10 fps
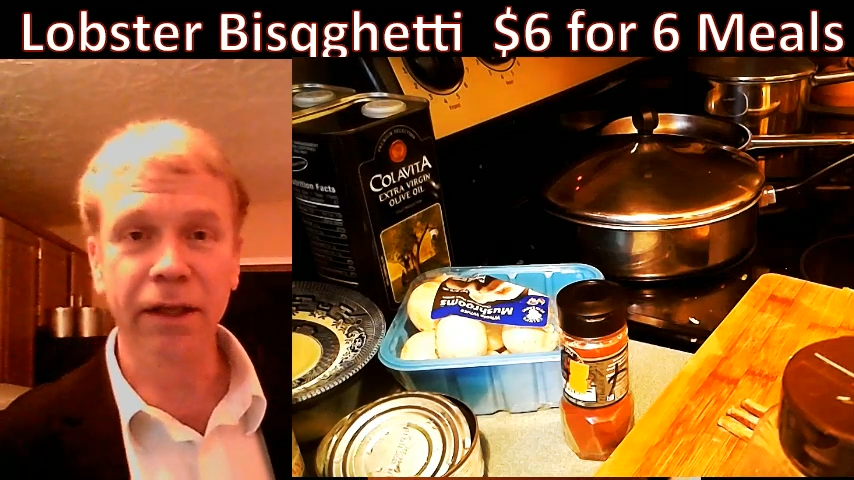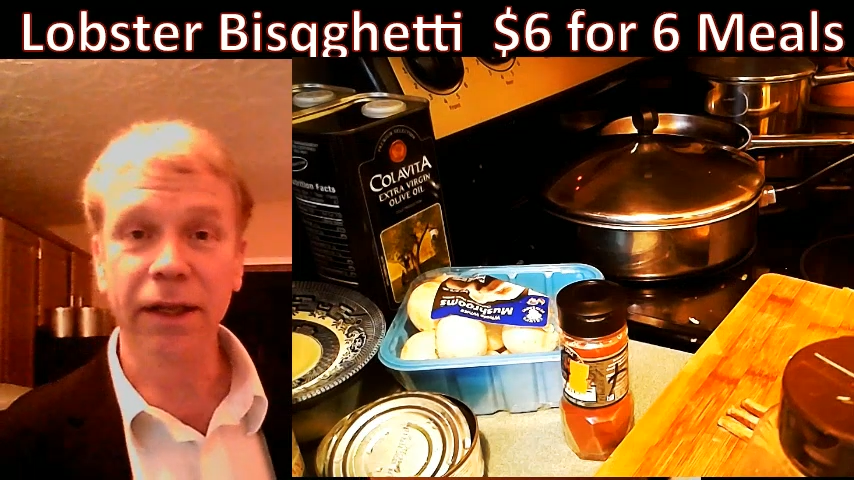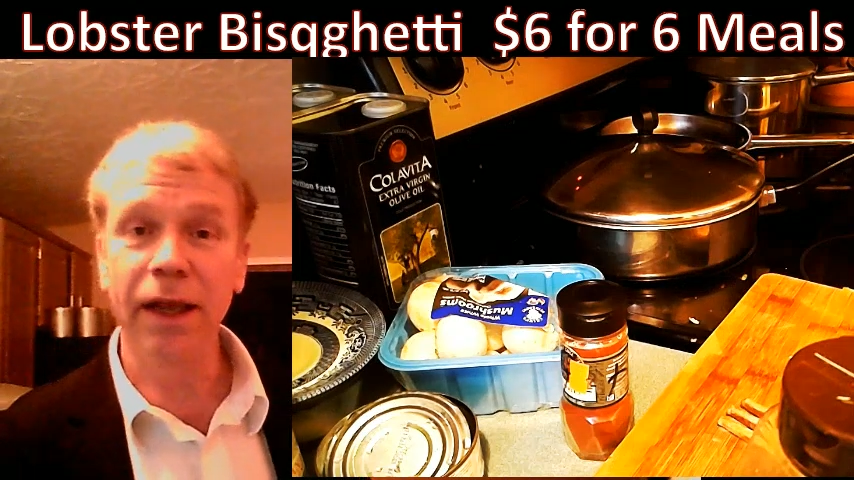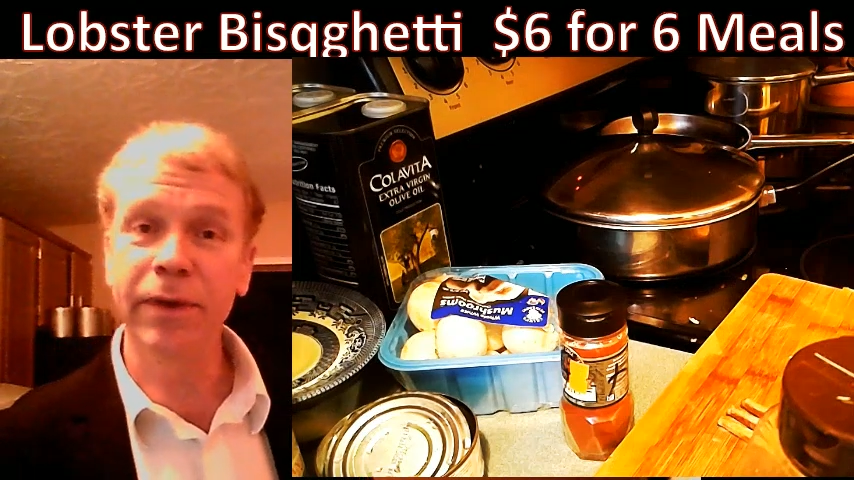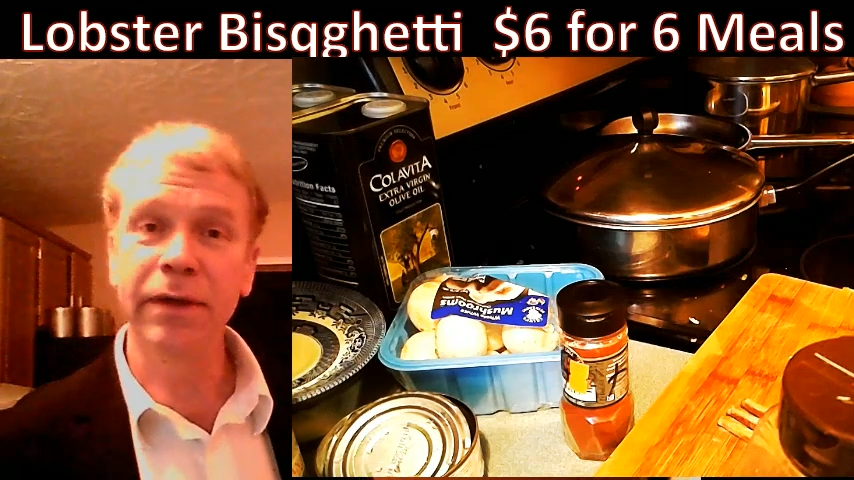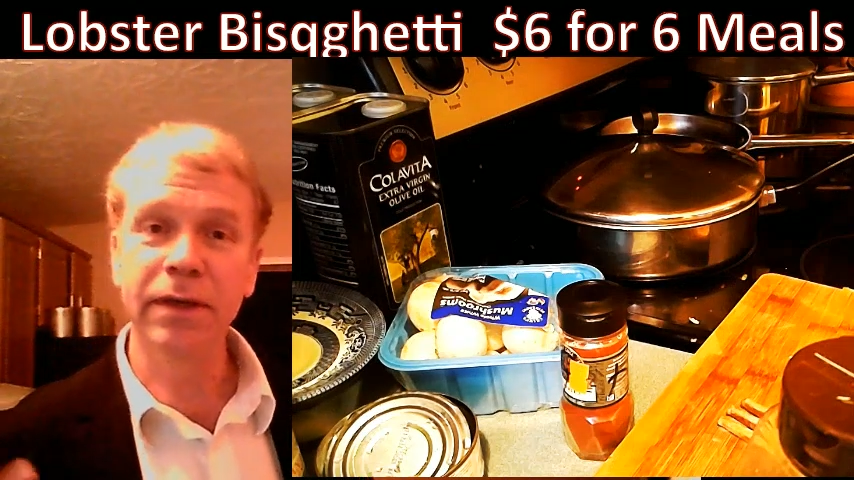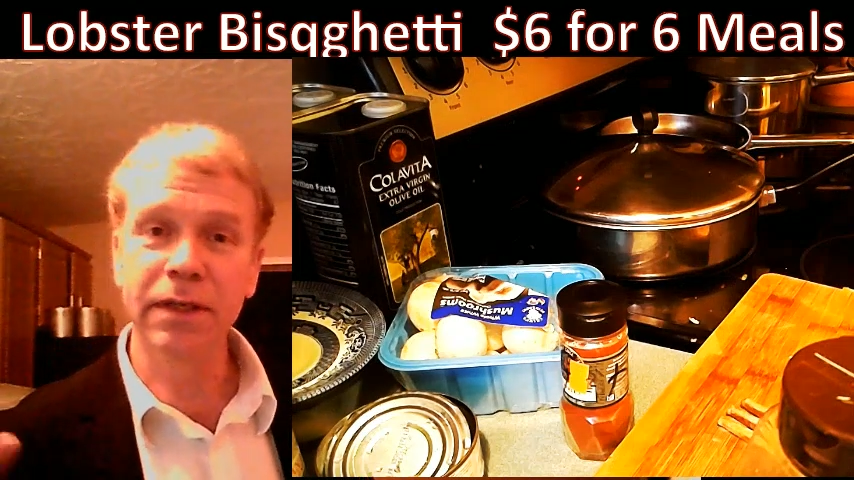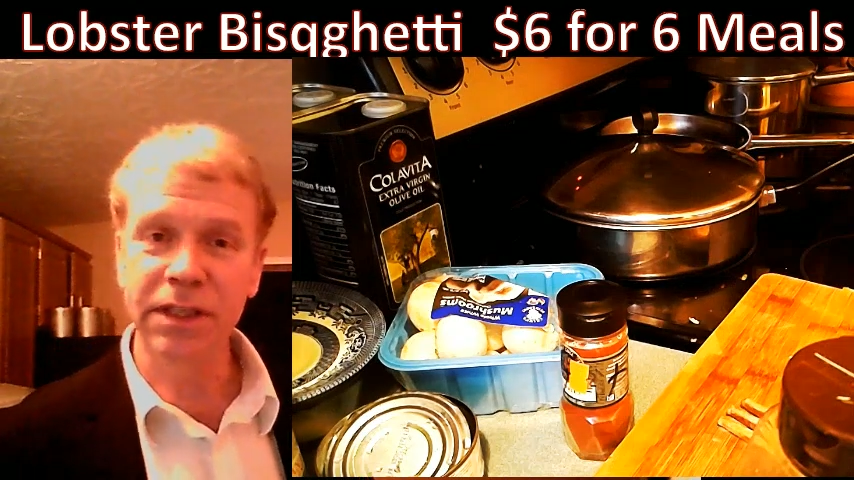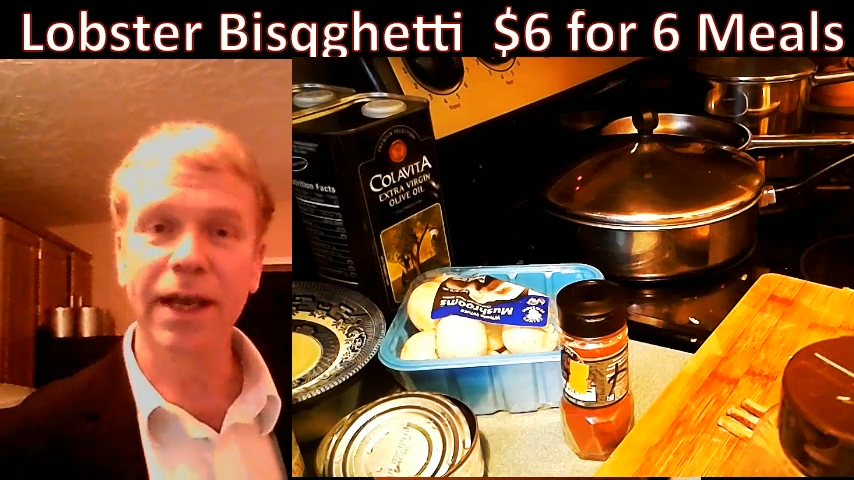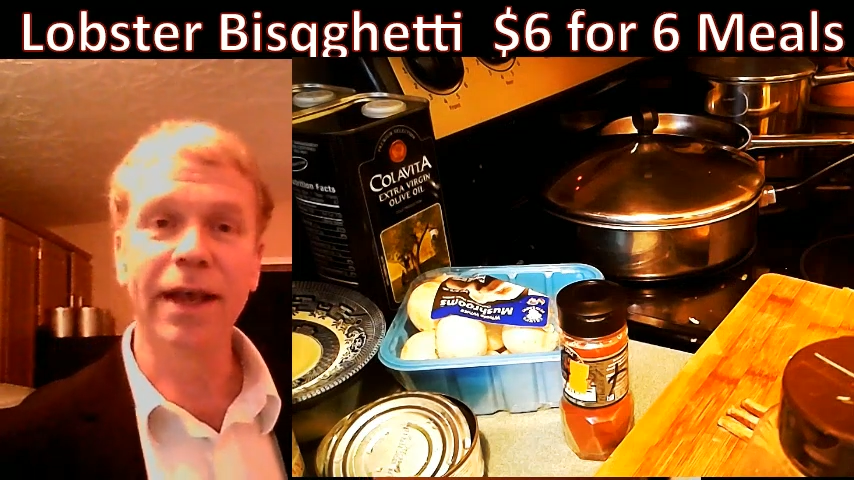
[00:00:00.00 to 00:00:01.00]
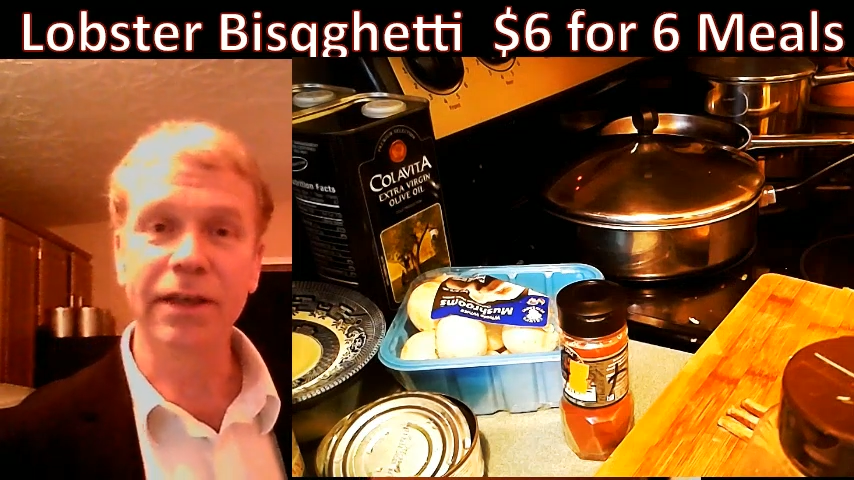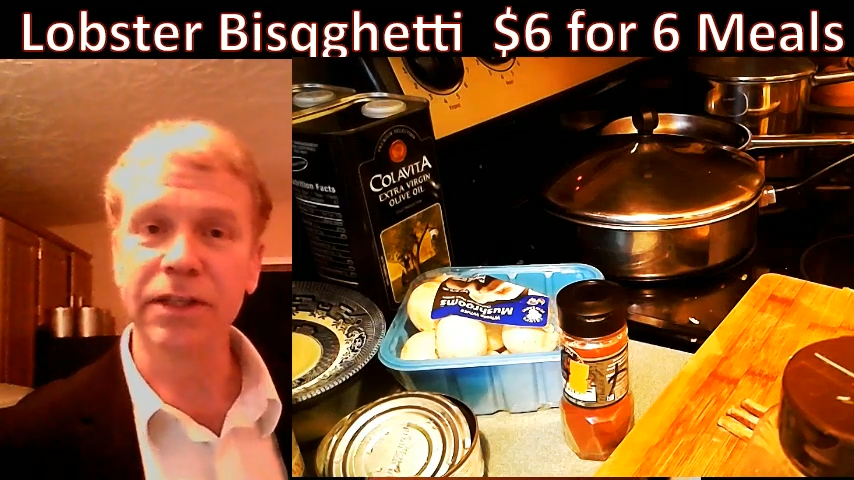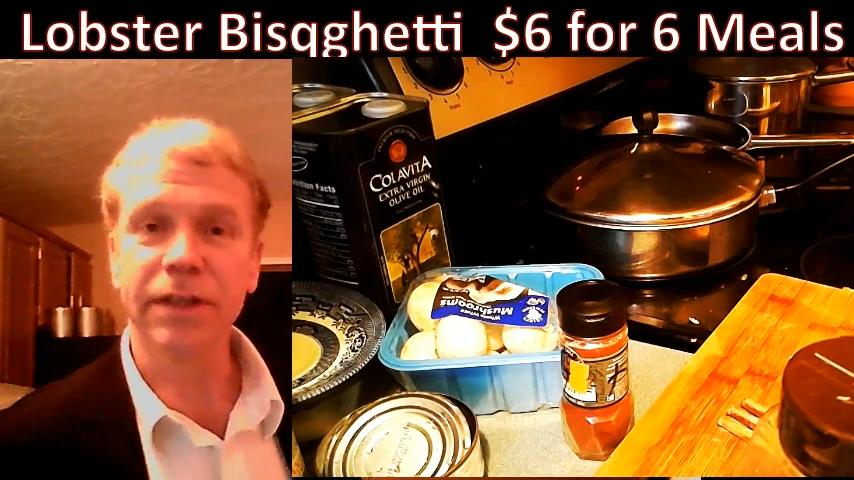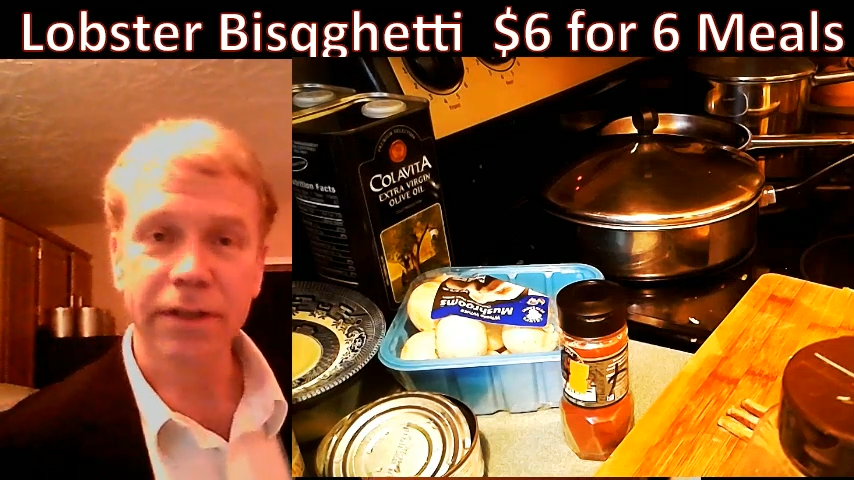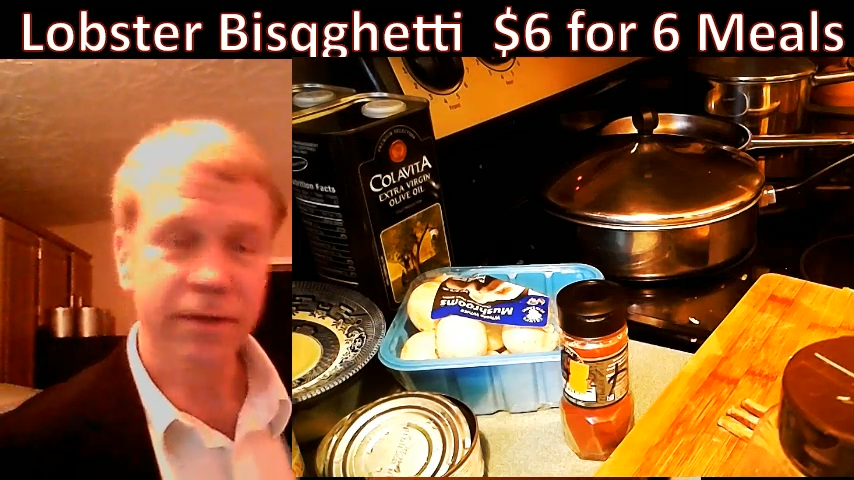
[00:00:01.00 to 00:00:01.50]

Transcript: lemon zest.